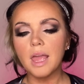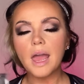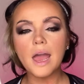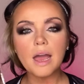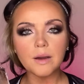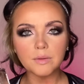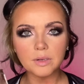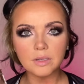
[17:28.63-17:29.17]

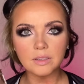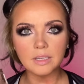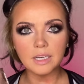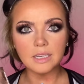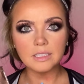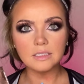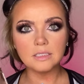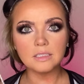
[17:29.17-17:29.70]

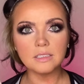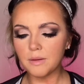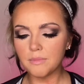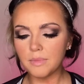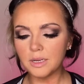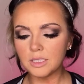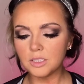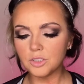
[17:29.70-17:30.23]
Hourglass. I'm
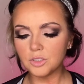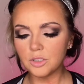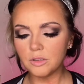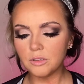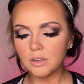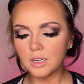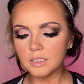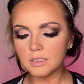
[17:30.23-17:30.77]
about to show
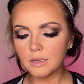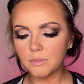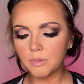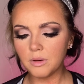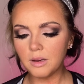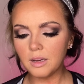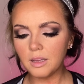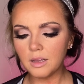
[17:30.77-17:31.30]
you guys how
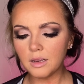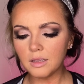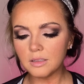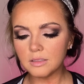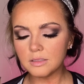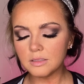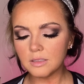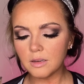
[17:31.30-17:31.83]
pretty it
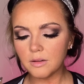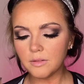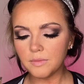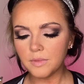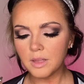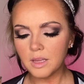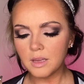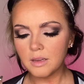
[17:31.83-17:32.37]
is. So
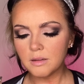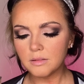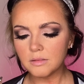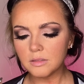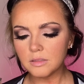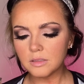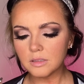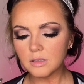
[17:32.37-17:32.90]

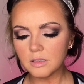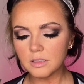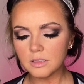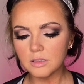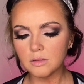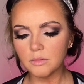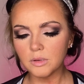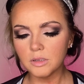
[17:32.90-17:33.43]
I'm just gonna
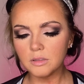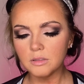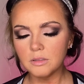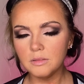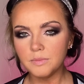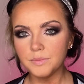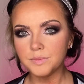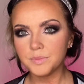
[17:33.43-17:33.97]
swirl.
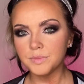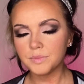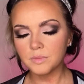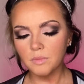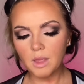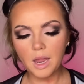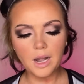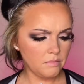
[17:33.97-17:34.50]

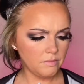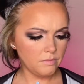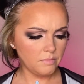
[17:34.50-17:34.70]
And